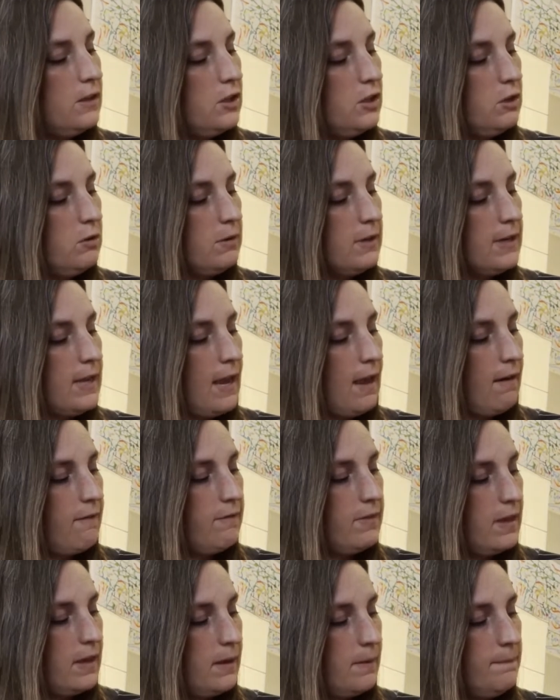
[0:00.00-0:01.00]
you can
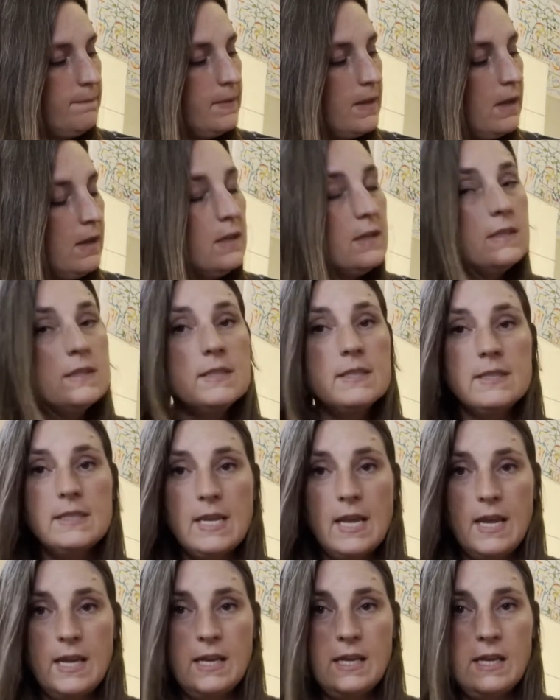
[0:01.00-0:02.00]
have them
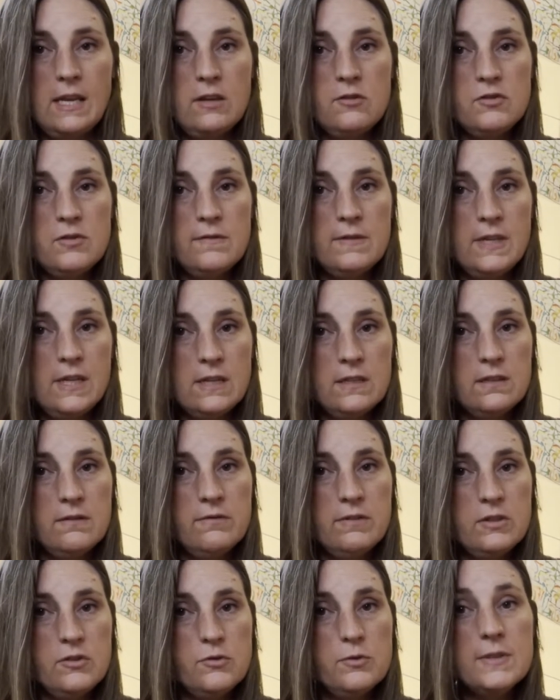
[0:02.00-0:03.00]
say each of the
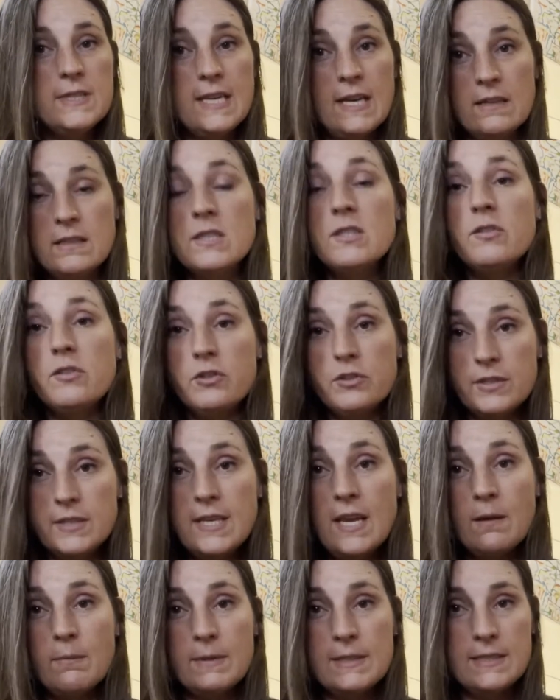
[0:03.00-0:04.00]
individual sounds. So they're
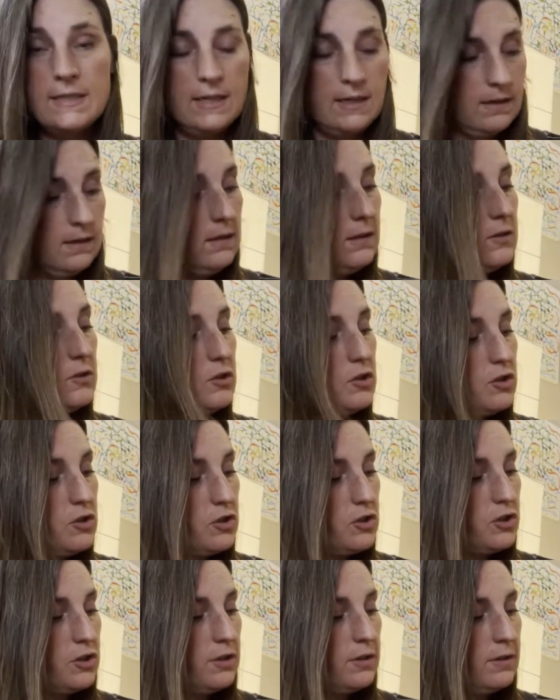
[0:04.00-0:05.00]
segmenting,
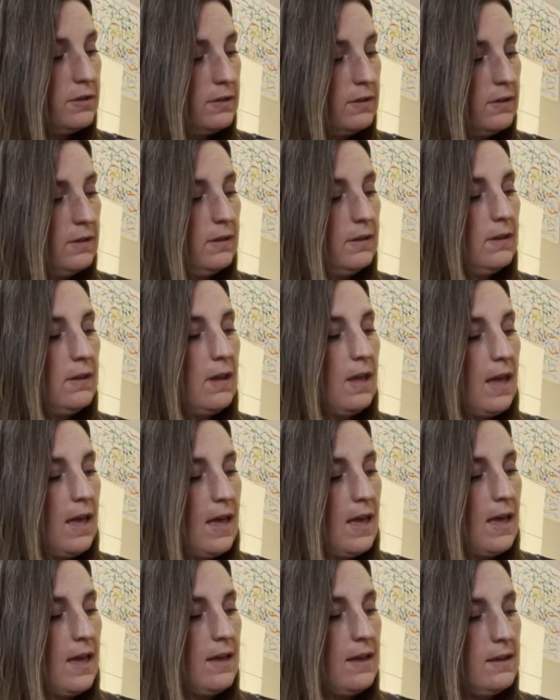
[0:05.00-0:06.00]
ch,
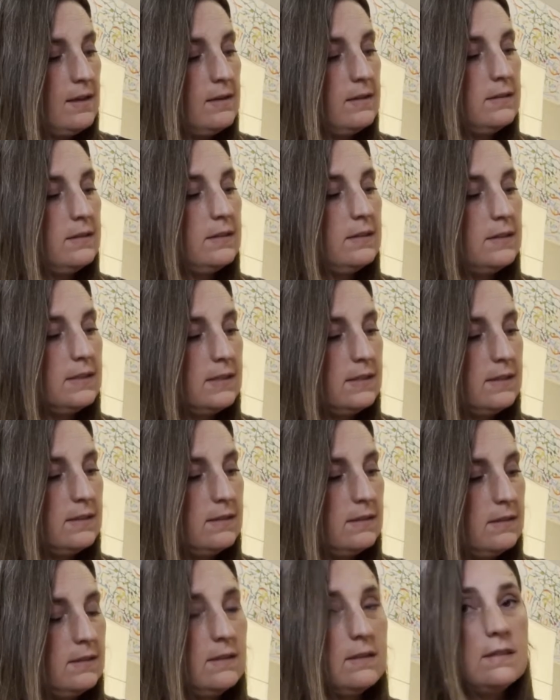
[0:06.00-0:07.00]

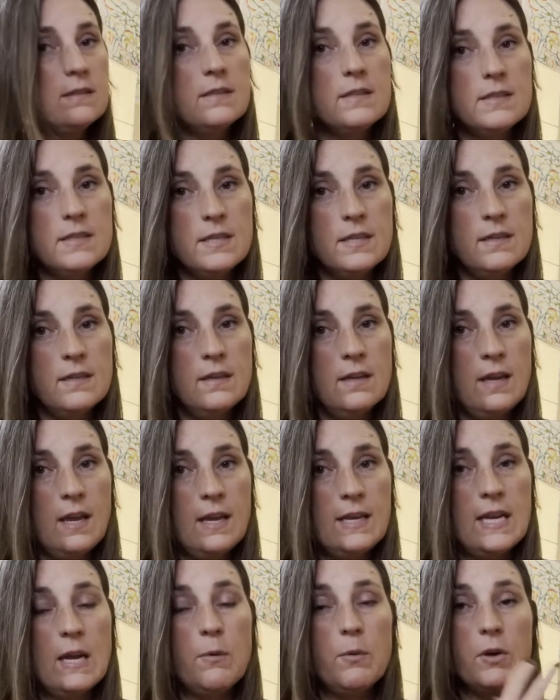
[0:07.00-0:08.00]
s, t.
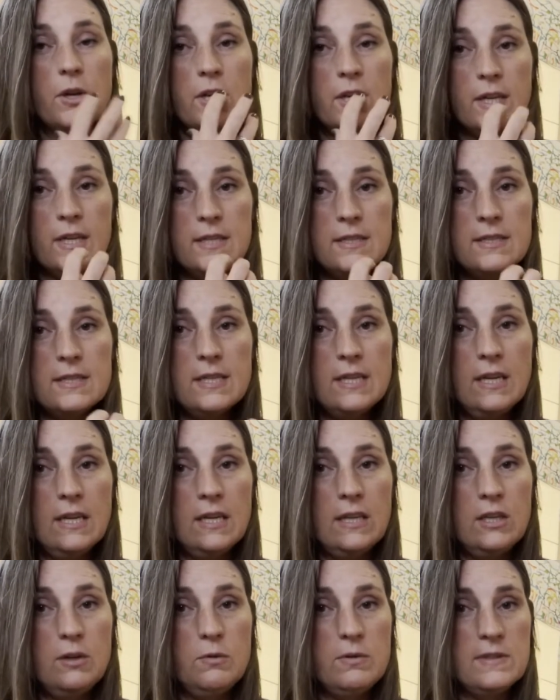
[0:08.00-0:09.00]
And now we're going to
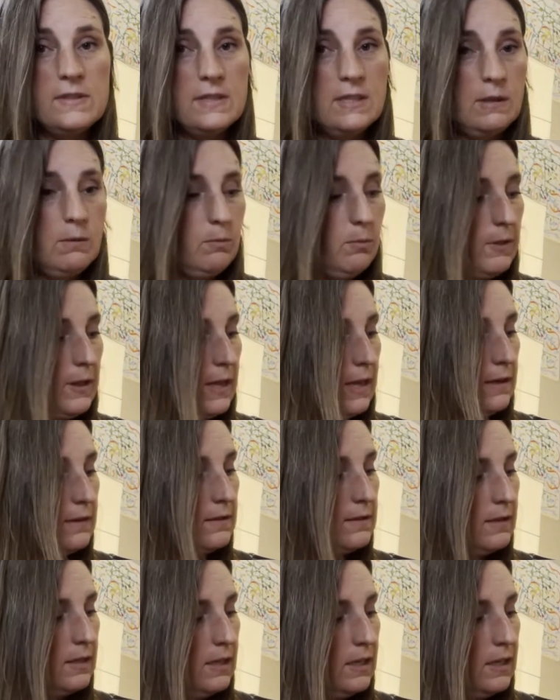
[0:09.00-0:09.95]
continuously blend.